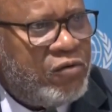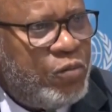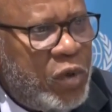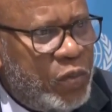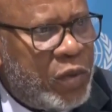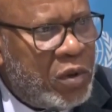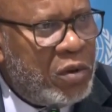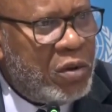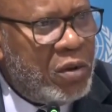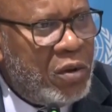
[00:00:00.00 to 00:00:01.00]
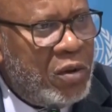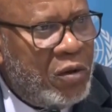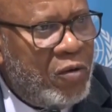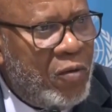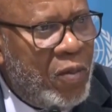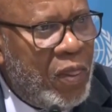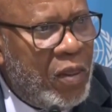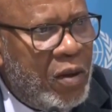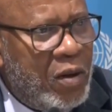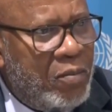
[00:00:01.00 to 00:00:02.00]
of people
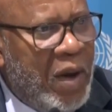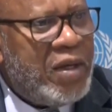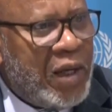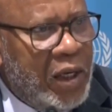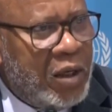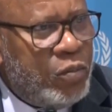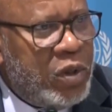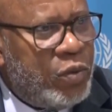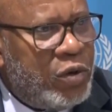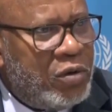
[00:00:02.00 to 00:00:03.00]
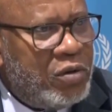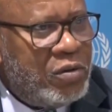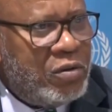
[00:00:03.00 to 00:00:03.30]
by killing people.